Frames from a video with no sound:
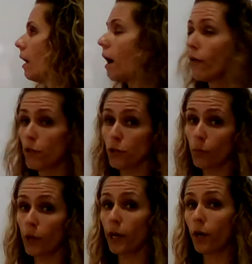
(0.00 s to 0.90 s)
of the
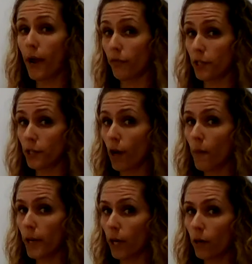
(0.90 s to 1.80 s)
numerator and the
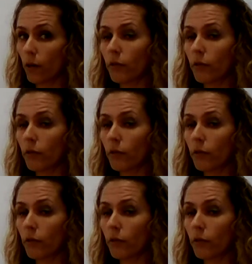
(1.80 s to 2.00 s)
denominator.